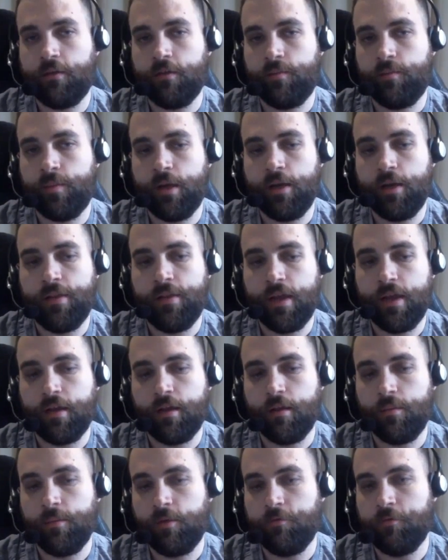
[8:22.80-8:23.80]
of money that
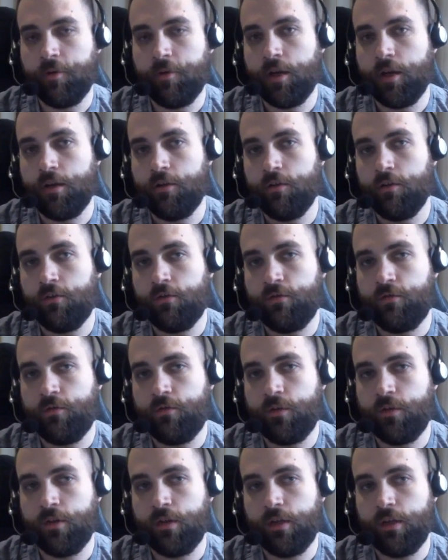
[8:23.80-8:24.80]
can be very
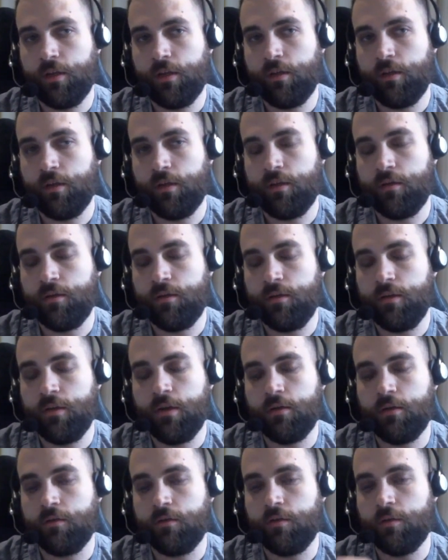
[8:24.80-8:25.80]
usefully,
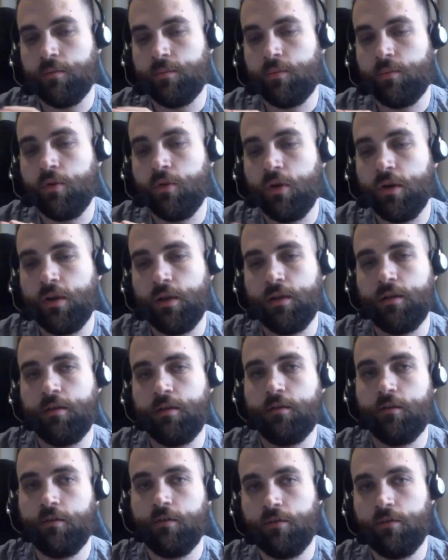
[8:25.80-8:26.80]
deployed
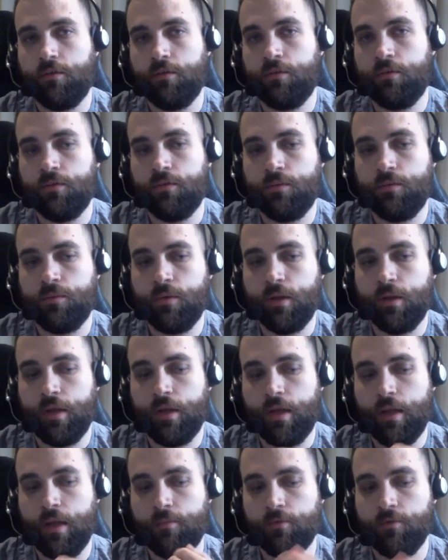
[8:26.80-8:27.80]
to
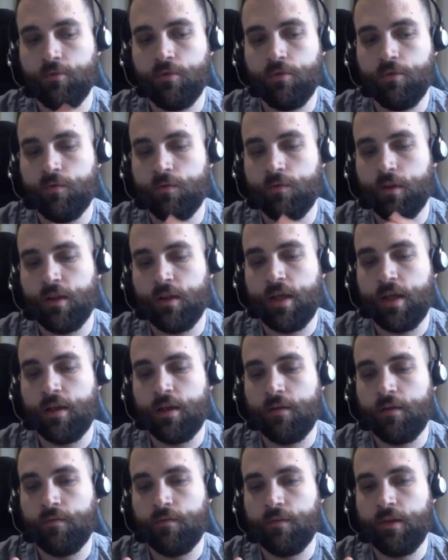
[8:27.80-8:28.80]
improve a lot
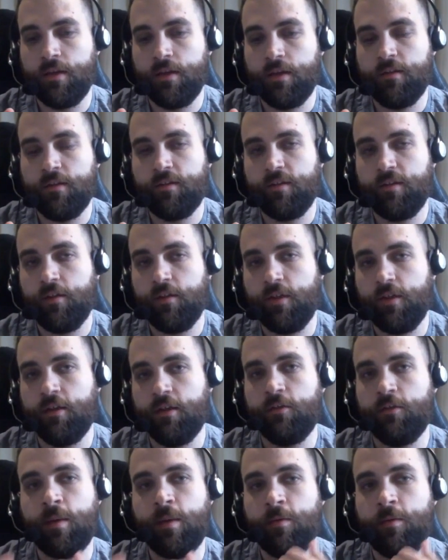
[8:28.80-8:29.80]
of ETC
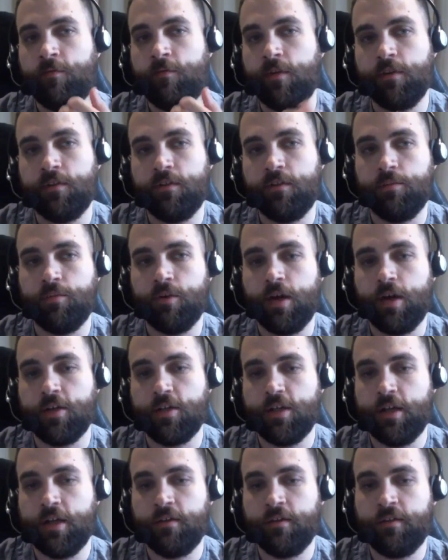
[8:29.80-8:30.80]
things, maybe fund some
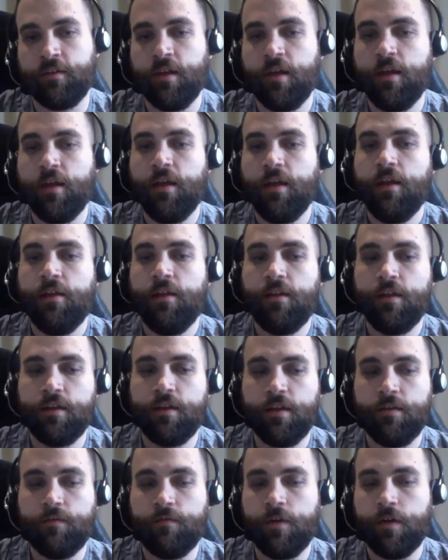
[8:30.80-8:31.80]
projects that
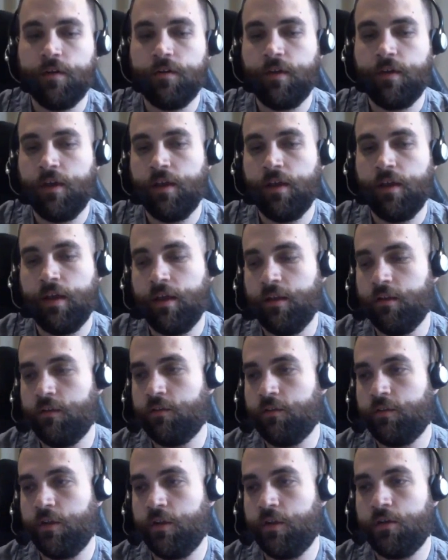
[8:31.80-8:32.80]
need funding. And
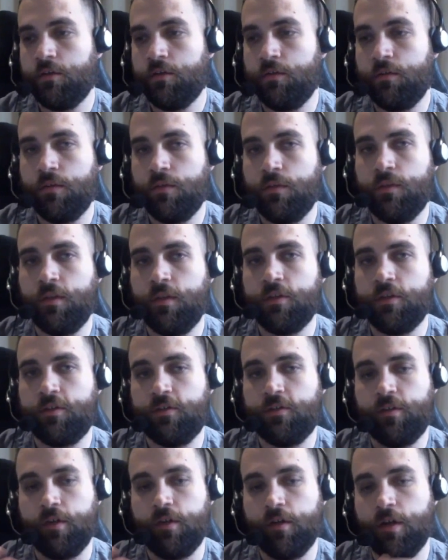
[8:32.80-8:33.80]
so there's
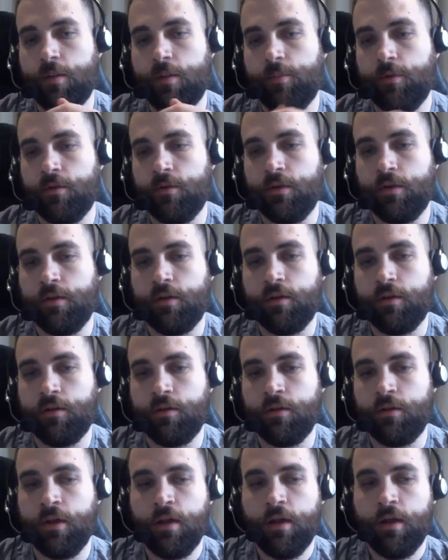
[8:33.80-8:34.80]
just a couple little